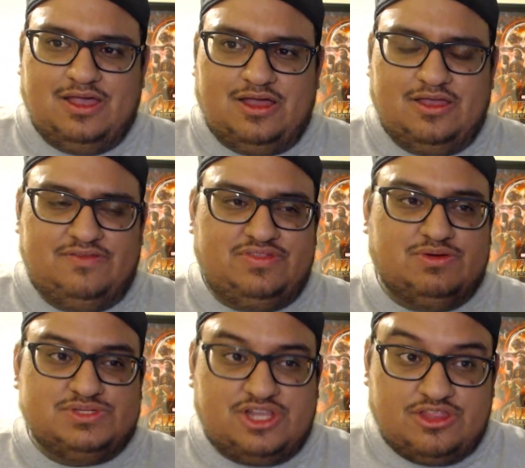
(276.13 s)
If there
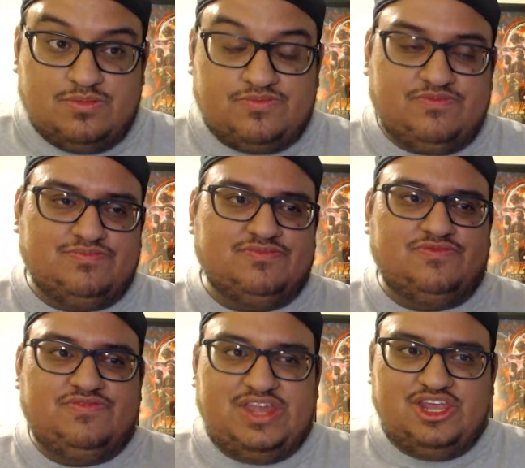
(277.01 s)
was another
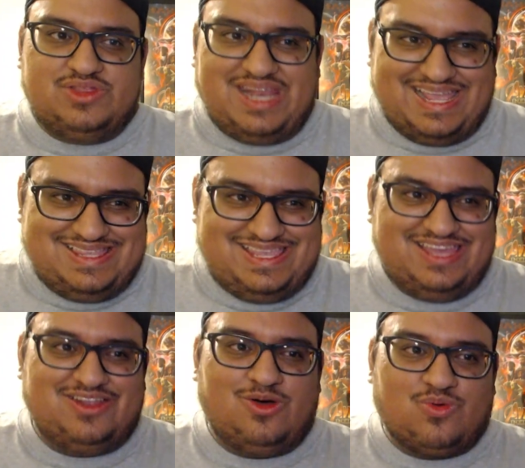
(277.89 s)
video that I did
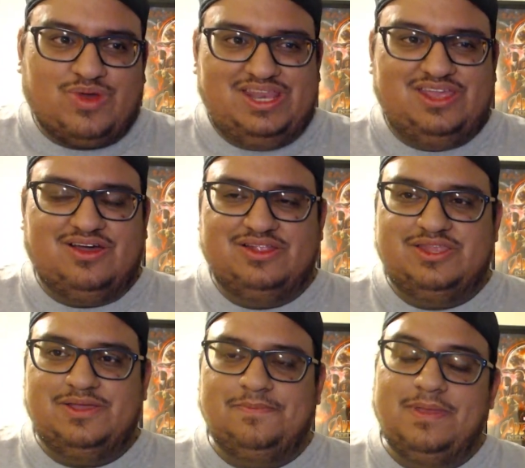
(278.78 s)
already on
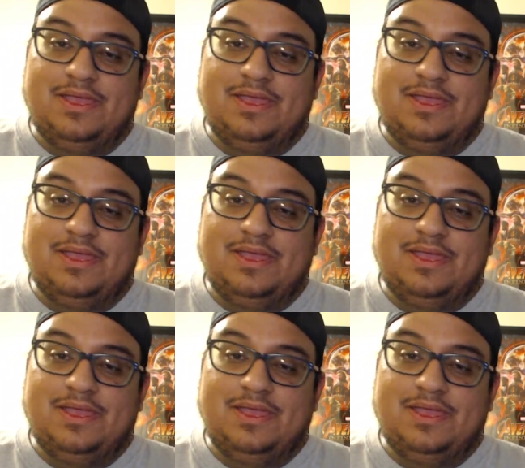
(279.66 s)
them,